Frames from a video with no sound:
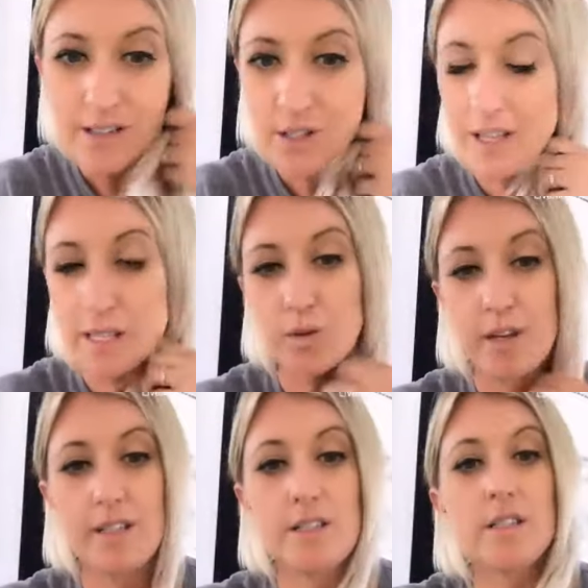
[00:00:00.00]
So that's what
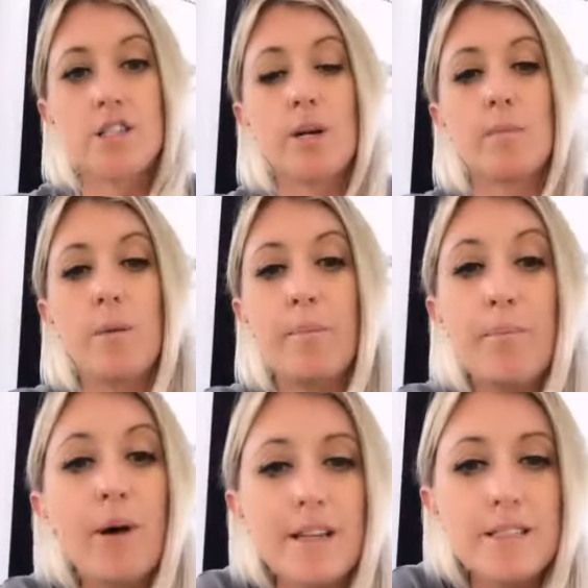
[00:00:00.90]
it is, the share mob.
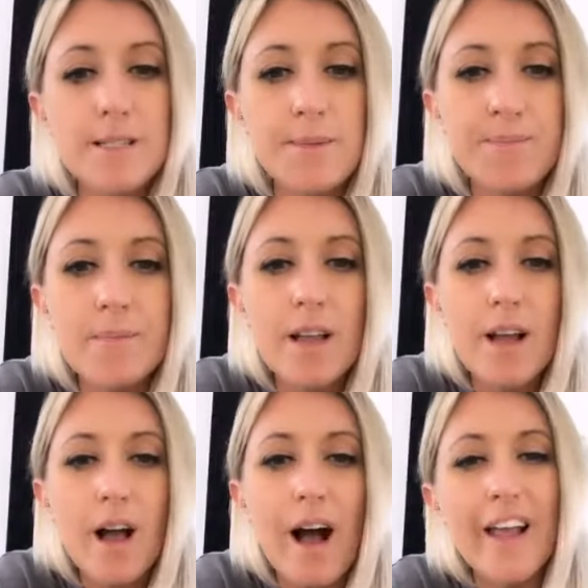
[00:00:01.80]
But
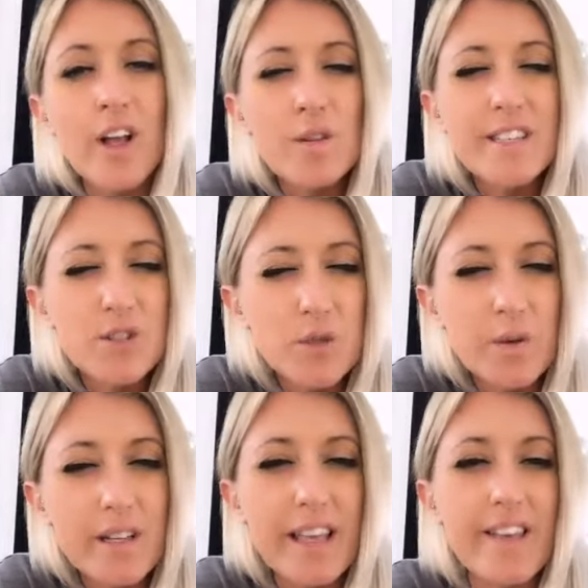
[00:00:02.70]
I only
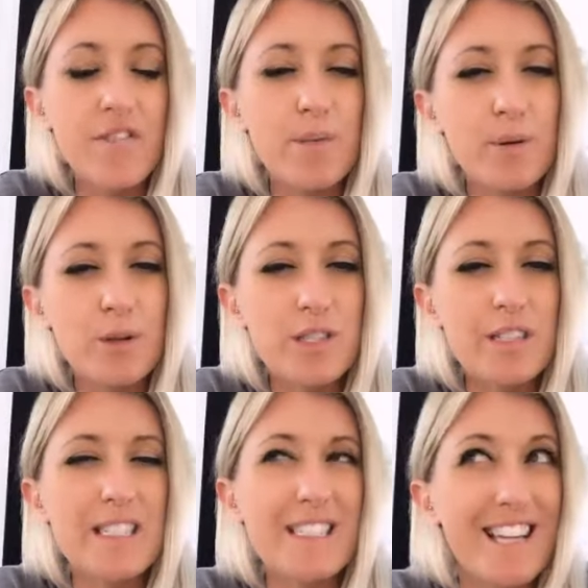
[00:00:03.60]
do it if the
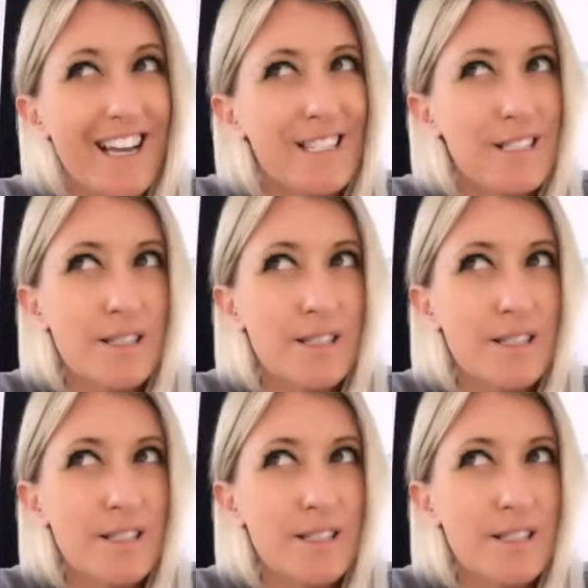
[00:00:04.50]
person is nice.